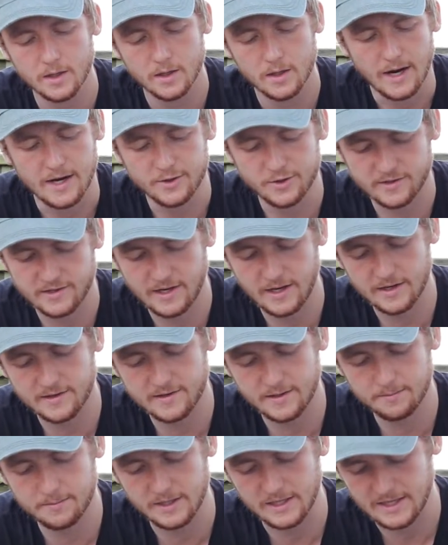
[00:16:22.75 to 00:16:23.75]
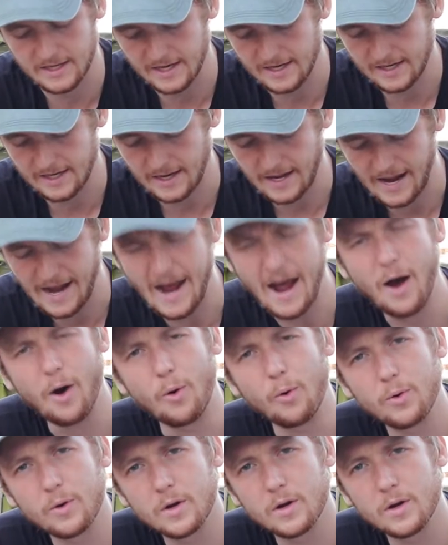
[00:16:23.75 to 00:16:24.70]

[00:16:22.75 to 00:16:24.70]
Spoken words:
I just can't seem to get it out.